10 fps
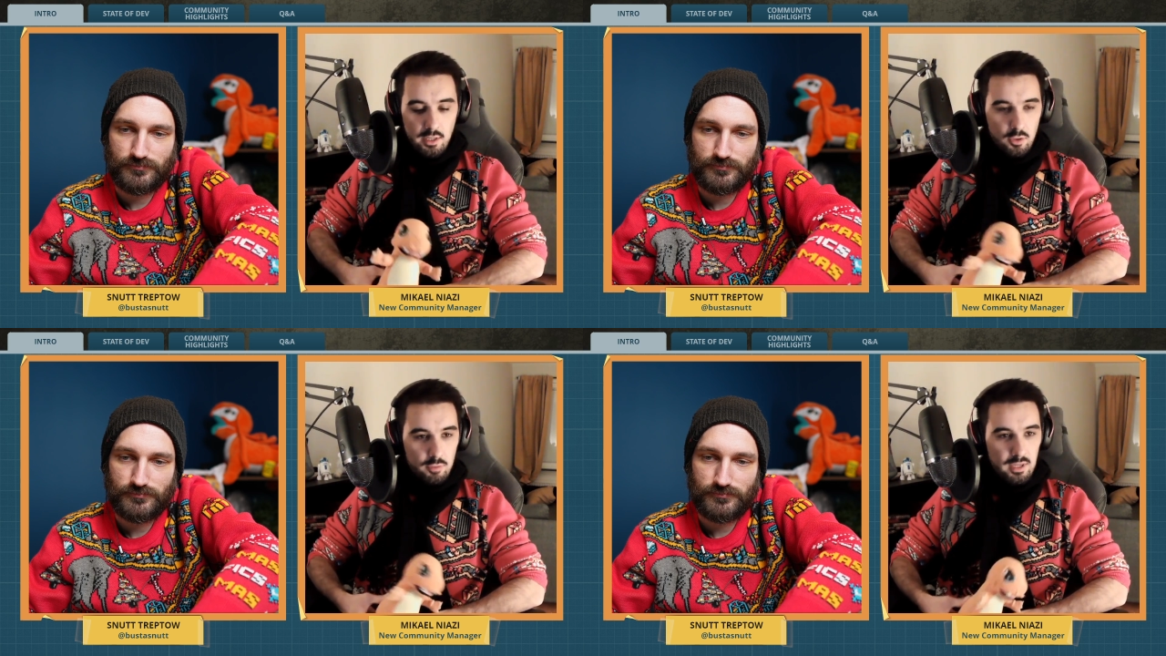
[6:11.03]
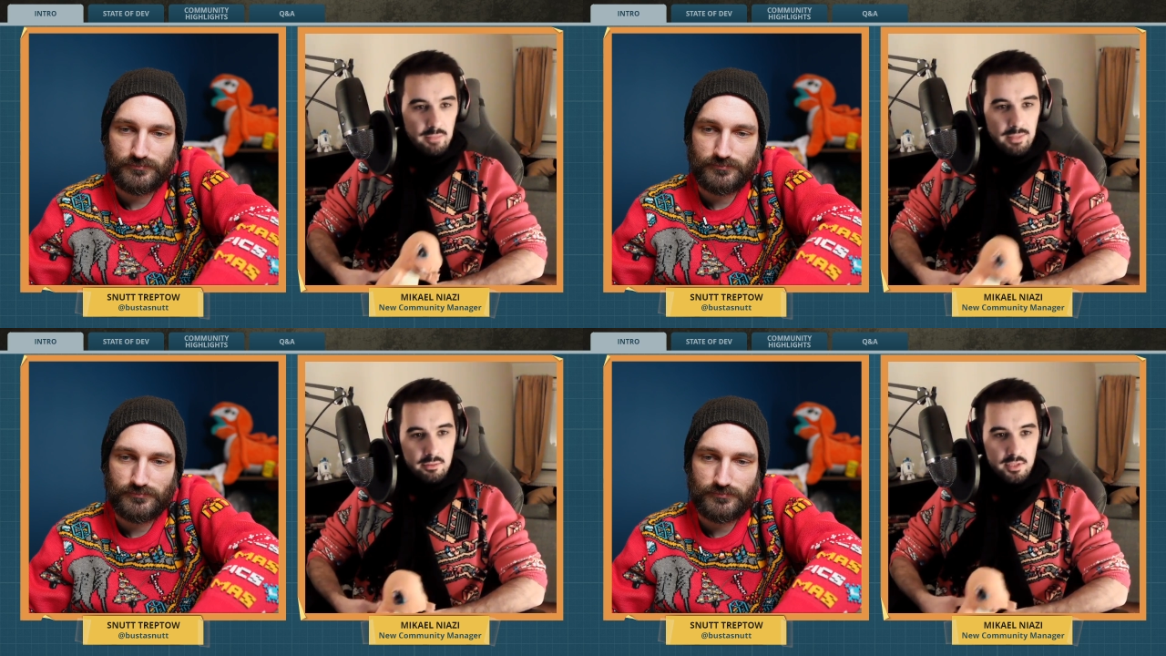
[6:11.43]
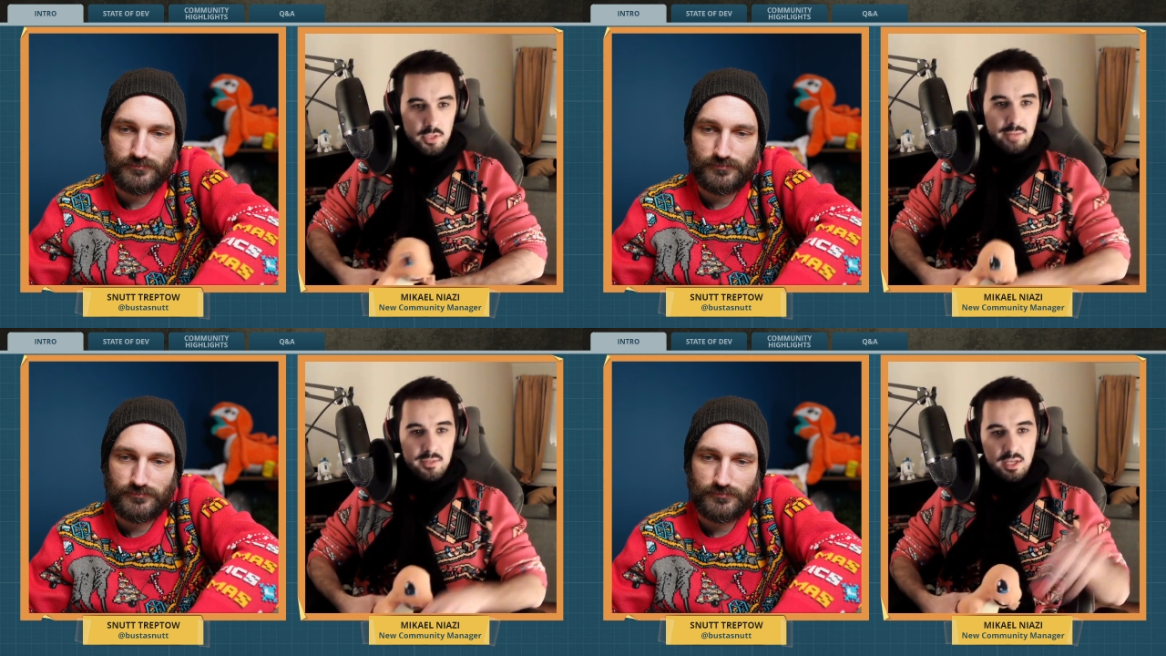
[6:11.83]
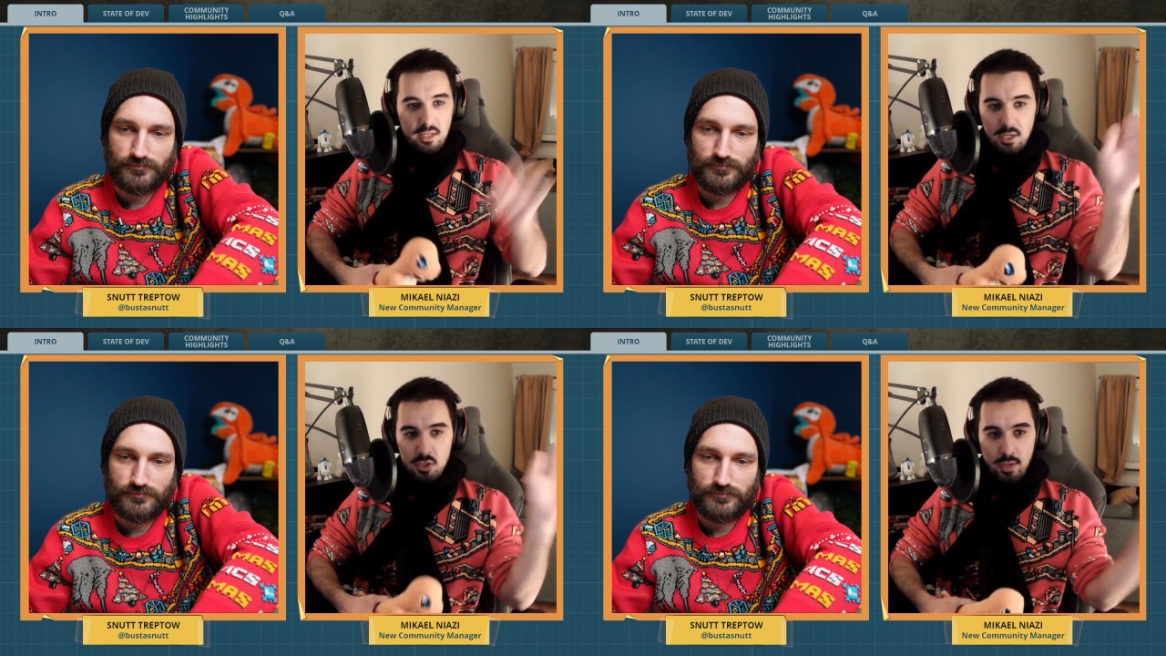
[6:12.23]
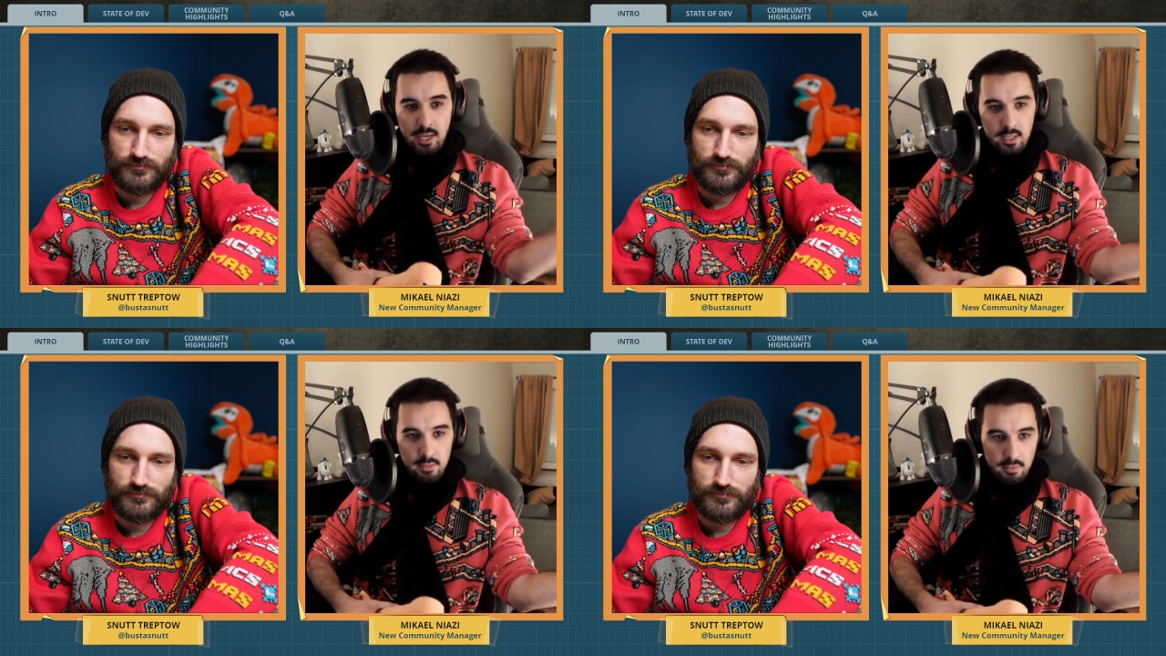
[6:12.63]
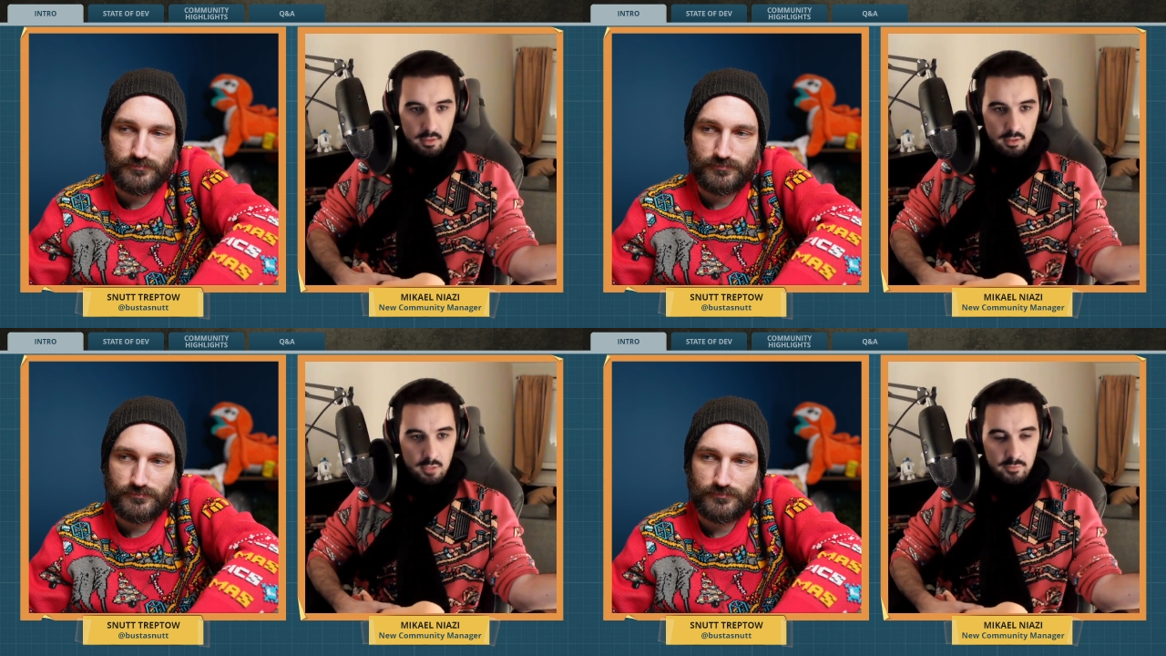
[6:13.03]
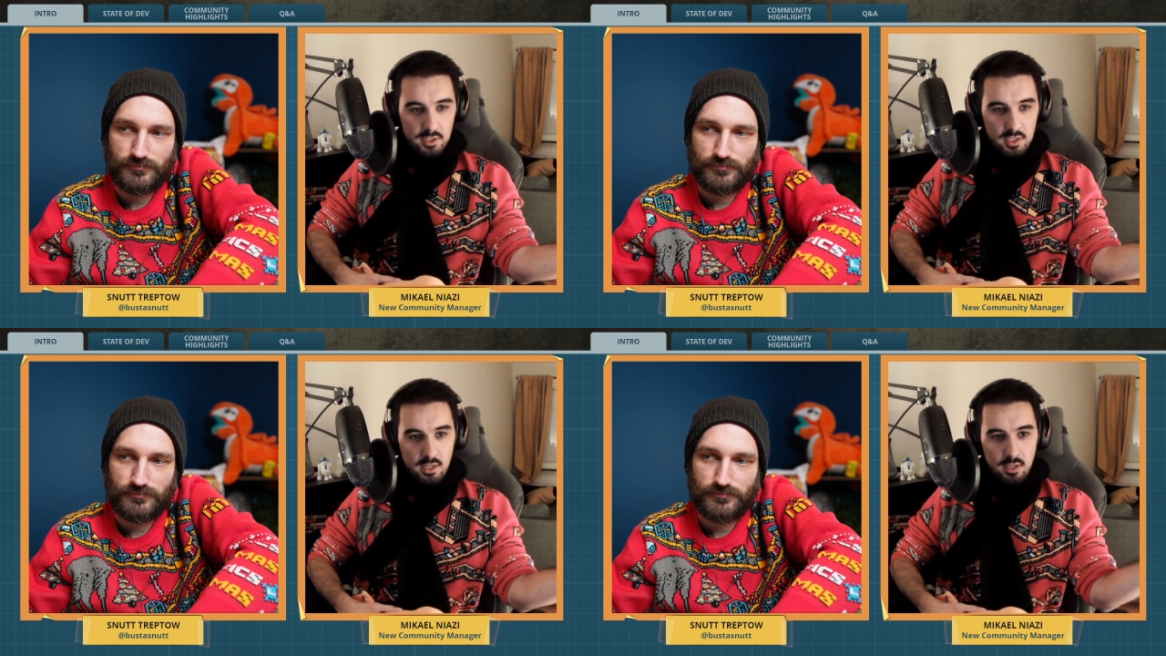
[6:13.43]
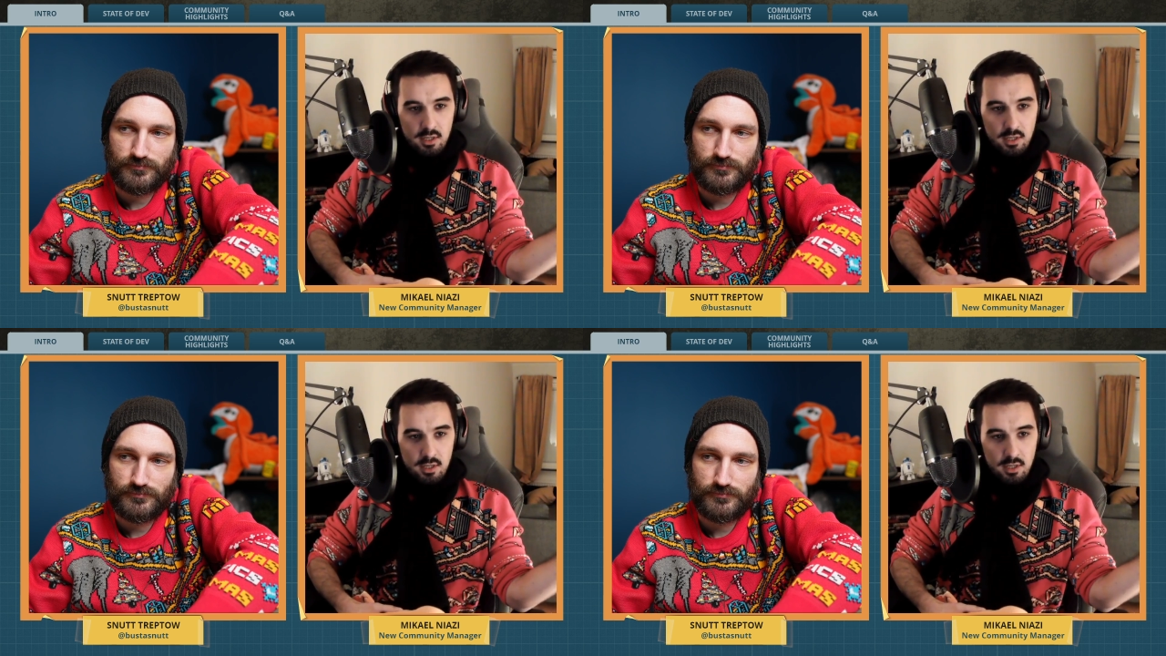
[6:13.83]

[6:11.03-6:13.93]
Speaker 1: It took me about so I'm sitting next to Hannah in the office.